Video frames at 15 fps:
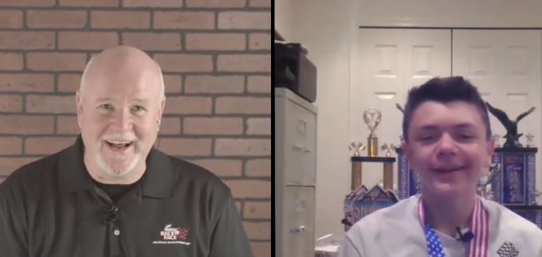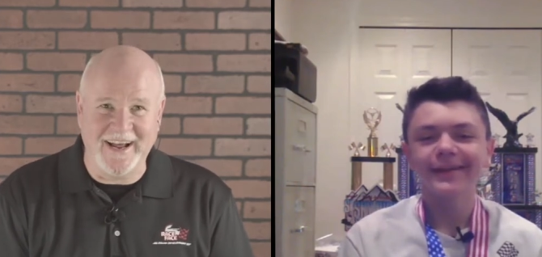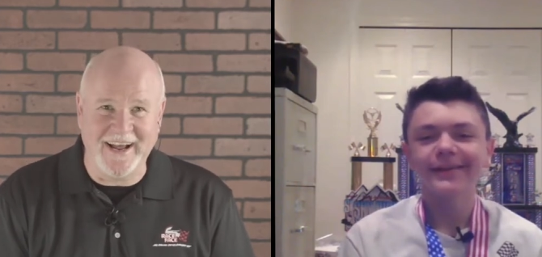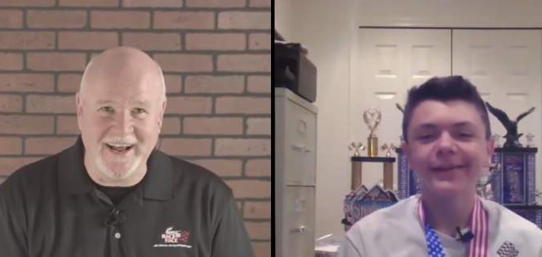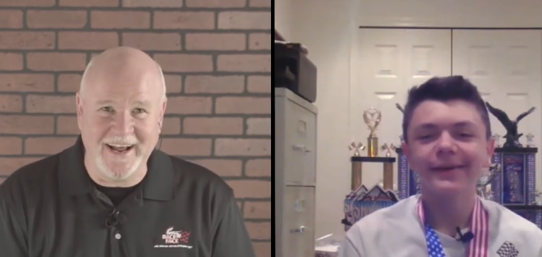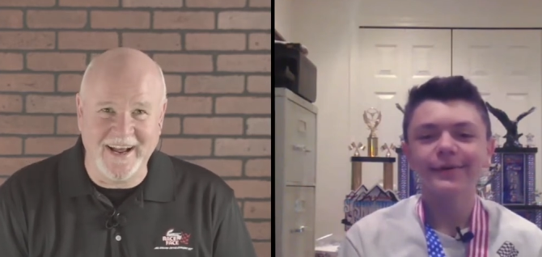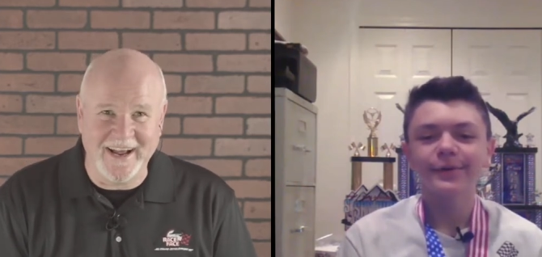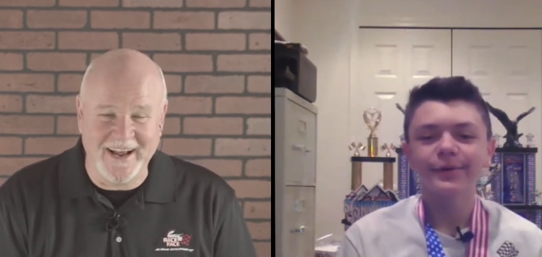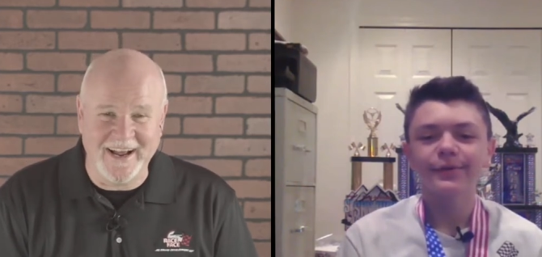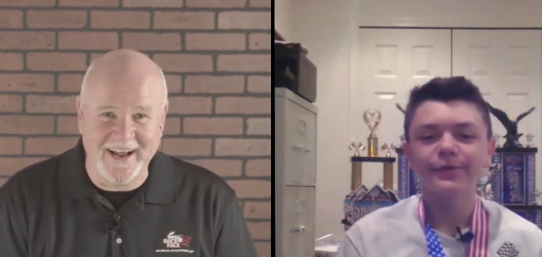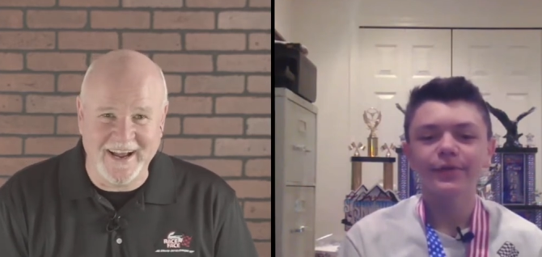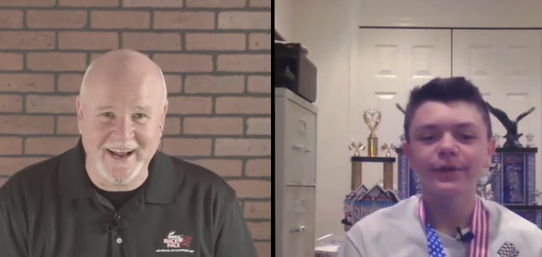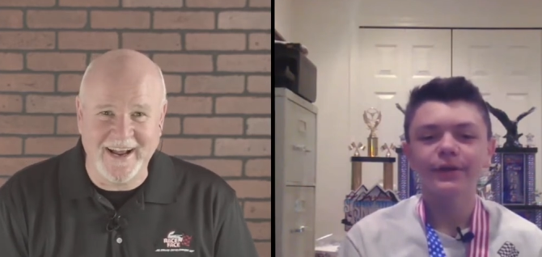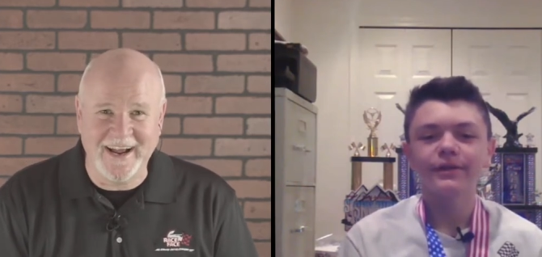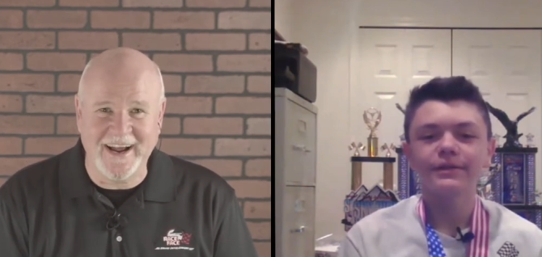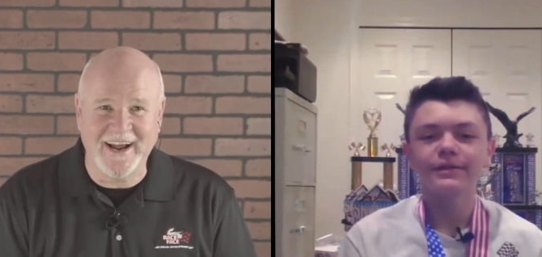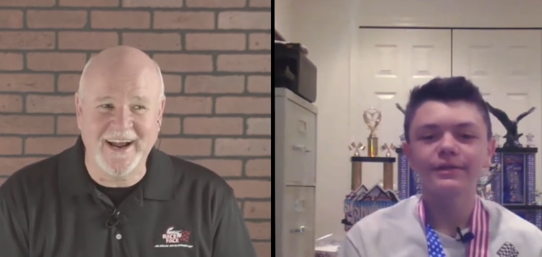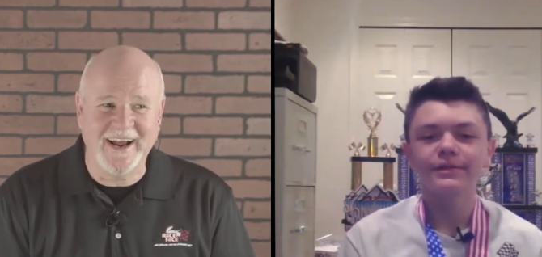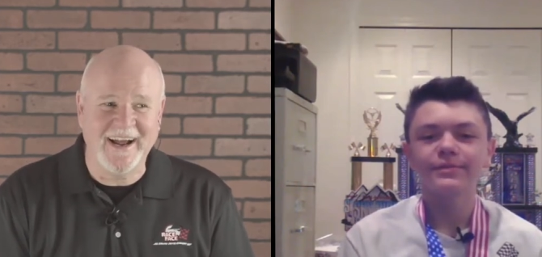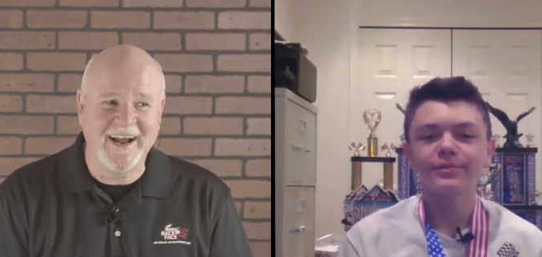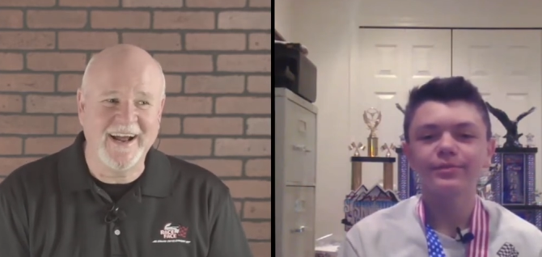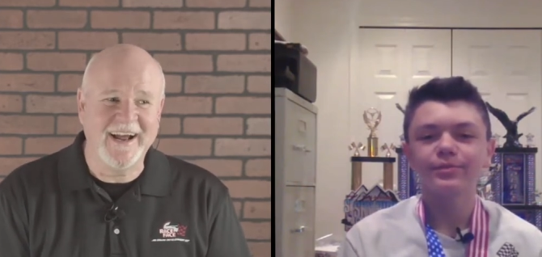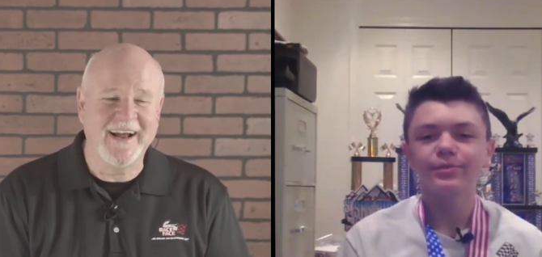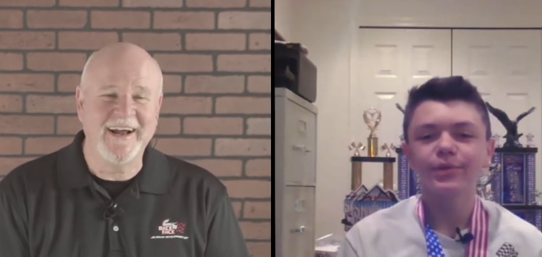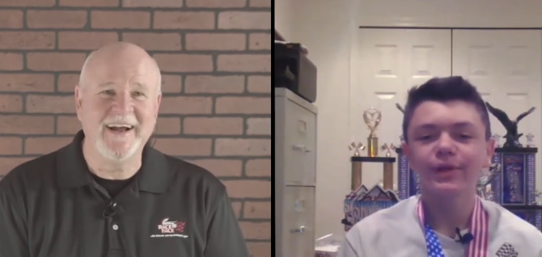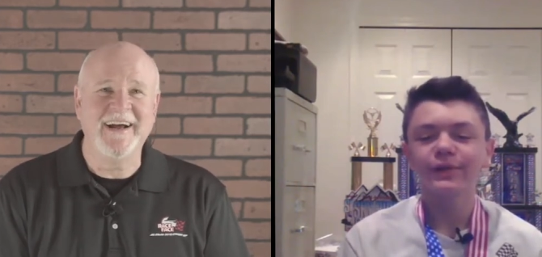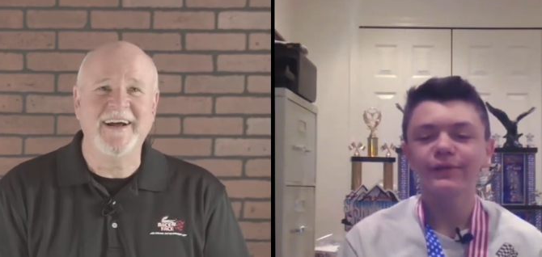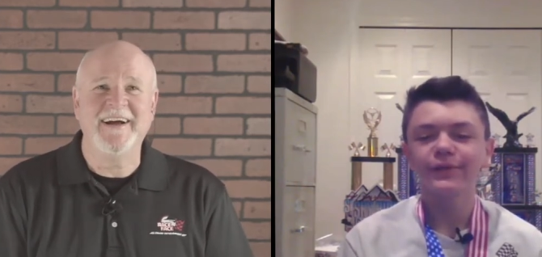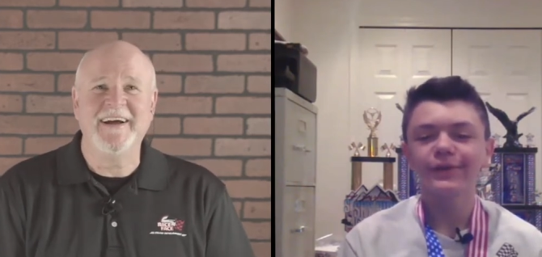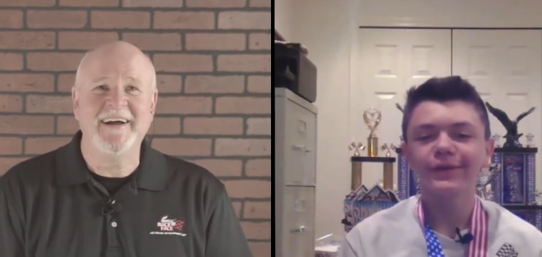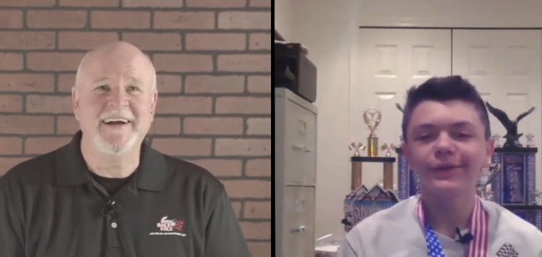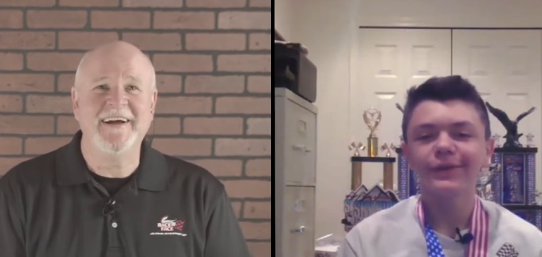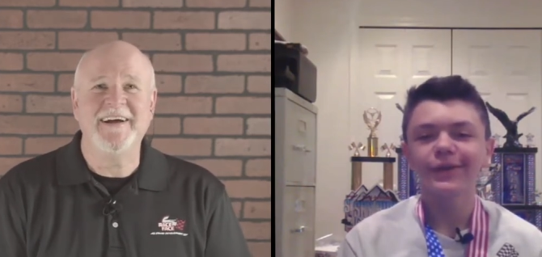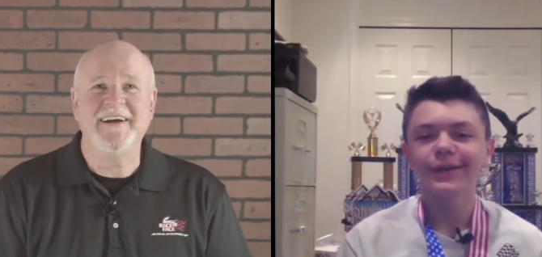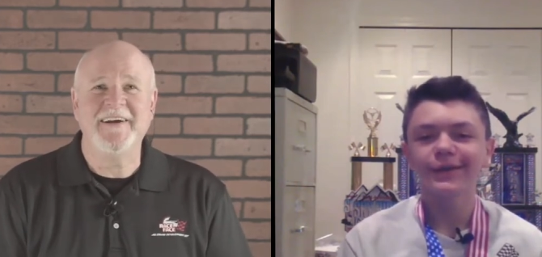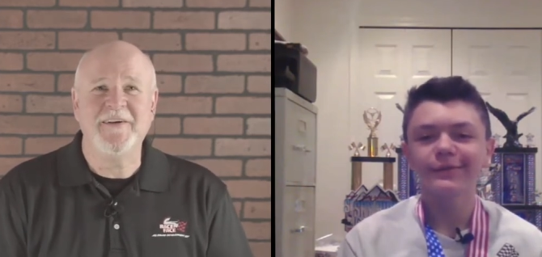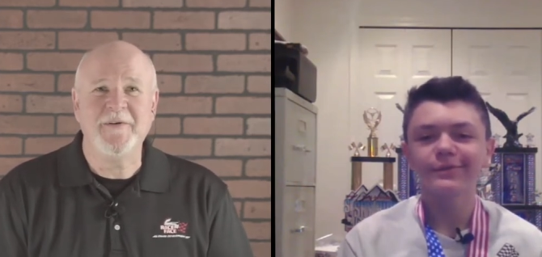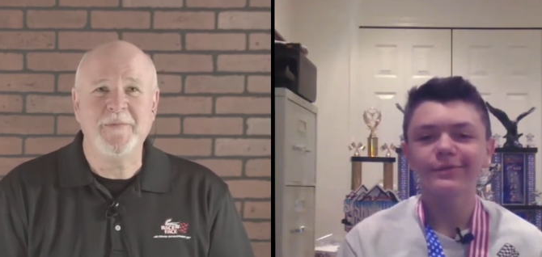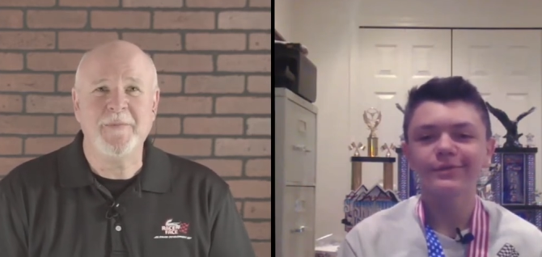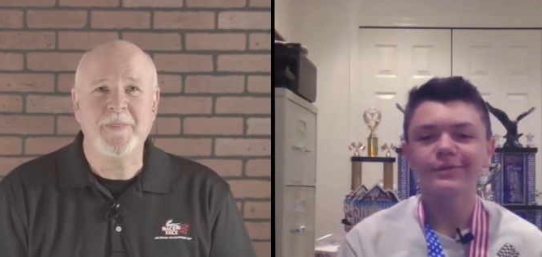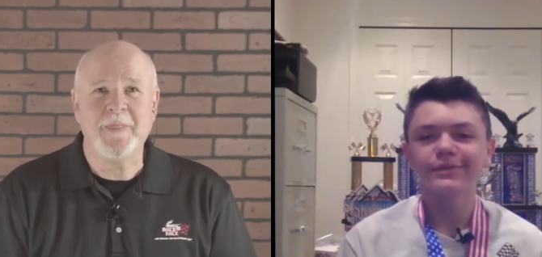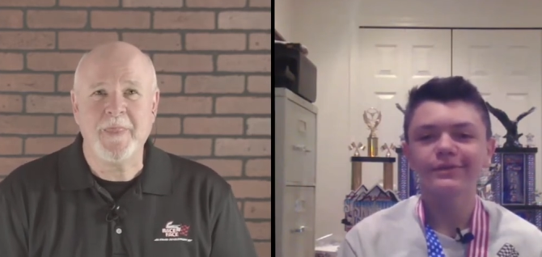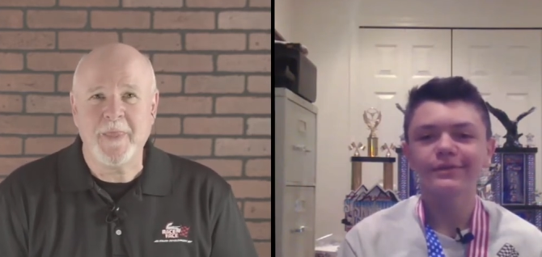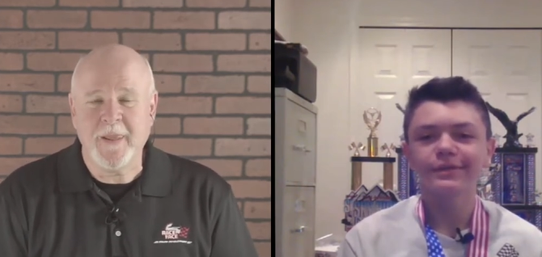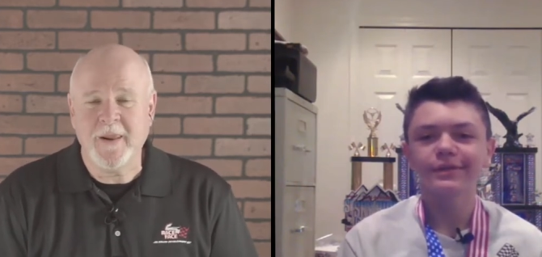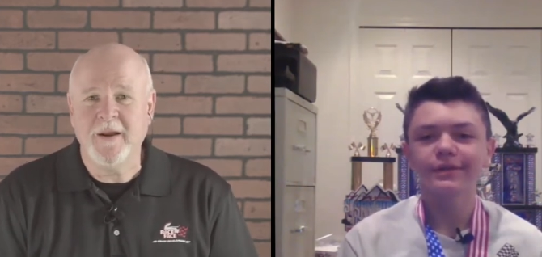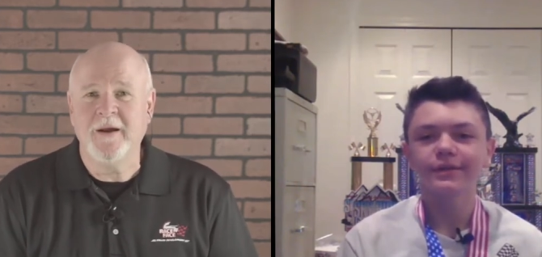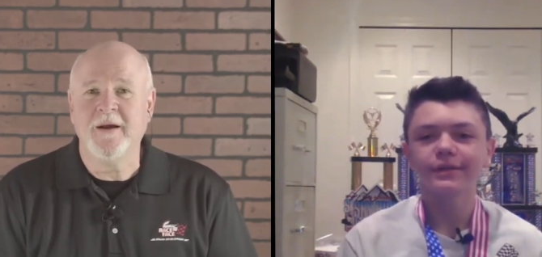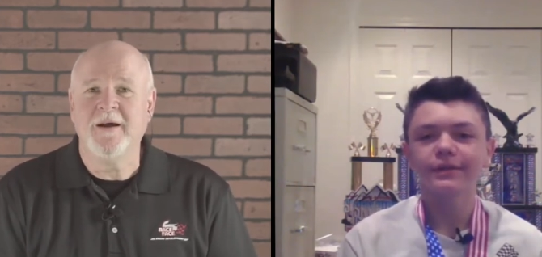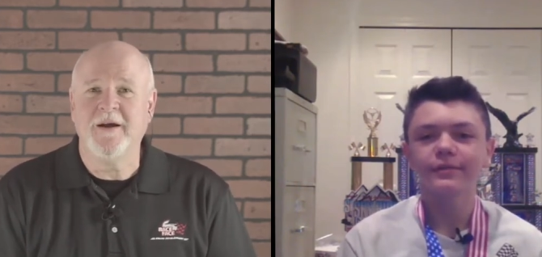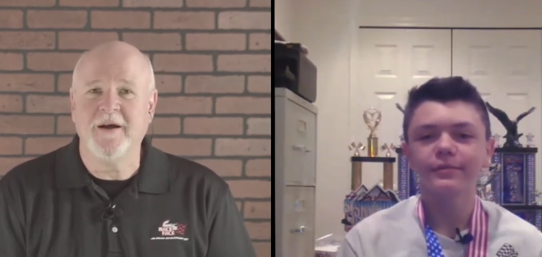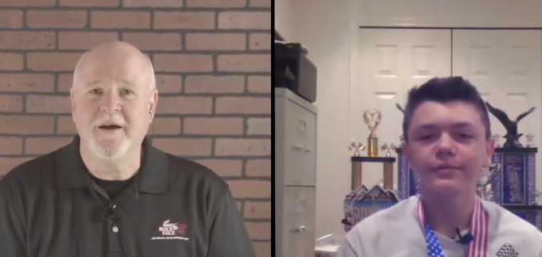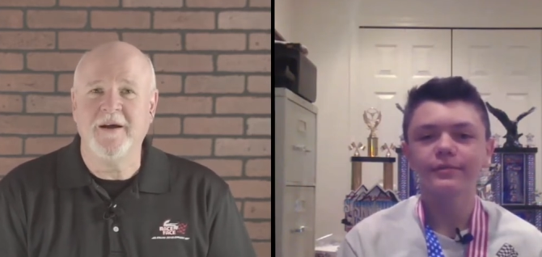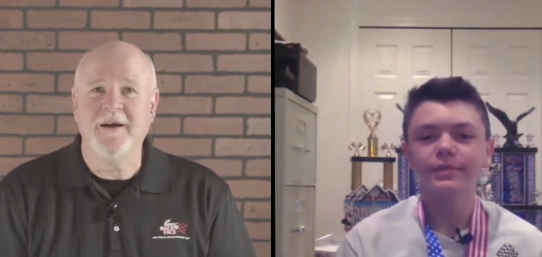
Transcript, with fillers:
Speaker 1: hanging out with friends and playing video games, um,